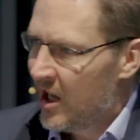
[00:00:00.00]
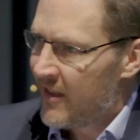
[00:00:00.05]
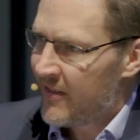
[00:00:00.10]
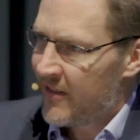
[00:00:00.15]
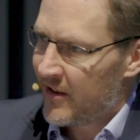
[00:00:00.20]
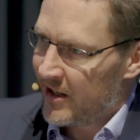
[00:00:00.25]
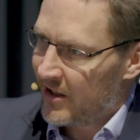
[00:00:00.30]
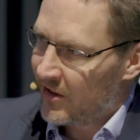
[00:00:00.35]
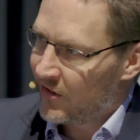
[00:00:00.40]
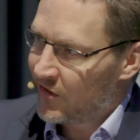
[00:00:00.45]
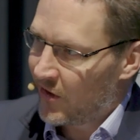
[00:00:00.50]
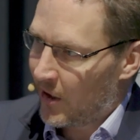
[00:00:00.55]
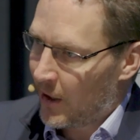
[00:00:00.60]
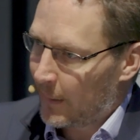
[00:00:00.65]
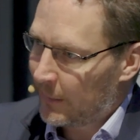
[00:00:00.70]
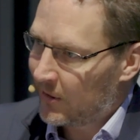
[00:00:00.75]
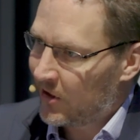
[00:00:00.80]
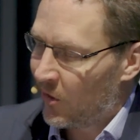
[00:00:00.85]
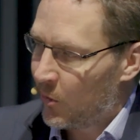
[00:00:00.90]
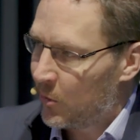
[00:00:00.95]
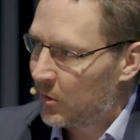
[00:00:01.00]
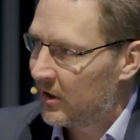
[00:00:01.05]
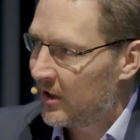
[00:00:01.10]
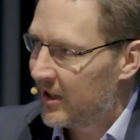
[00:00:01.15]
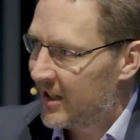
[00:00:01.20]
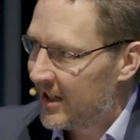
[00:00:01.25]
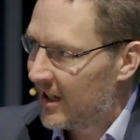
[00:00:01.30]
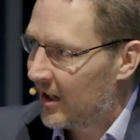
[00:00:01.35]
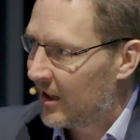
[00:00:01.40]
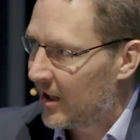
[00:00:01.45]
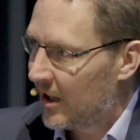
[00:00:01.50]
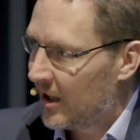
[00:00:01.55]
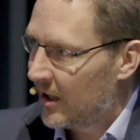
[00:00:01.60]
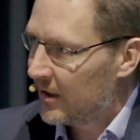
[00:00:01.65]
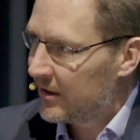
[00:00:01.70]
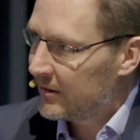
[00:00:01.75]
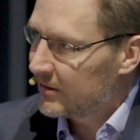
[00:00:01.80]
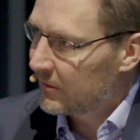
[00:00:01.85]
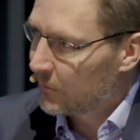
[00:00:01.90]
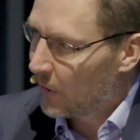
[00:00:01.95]
that is currently
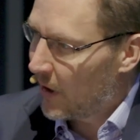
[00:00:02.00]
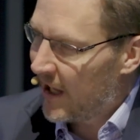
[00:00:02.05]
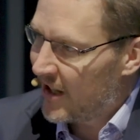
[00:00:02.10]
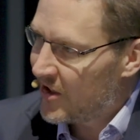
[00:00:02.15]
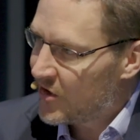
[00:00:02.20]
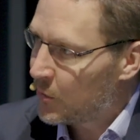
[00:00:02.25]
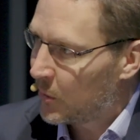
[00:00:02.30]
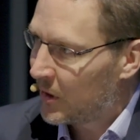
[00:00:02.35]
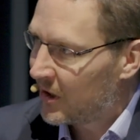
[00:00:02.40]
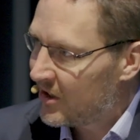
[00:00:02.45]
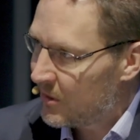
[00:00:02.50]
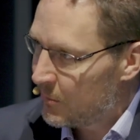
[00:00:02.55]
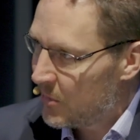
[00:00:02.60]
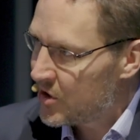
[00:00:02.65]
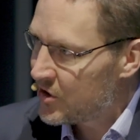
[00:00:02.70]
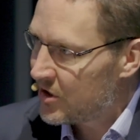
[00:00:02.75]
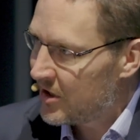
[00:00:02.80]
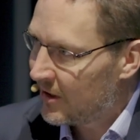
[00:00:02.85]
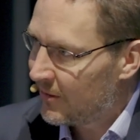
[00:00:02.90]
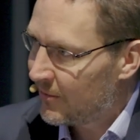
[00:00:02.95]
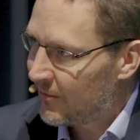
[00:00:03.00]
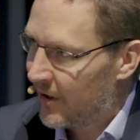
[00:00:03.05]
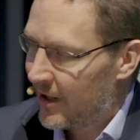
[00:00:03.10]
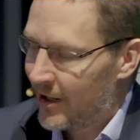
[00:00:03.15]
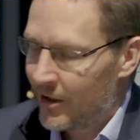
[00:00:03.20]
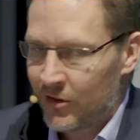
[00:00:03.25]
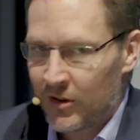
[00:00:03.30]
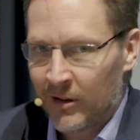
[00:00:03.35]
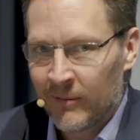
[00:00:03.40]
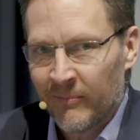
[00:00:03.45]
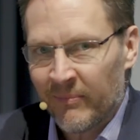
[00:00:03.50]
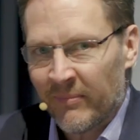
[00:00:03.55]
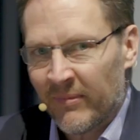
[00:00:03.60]
entering commissioning phase.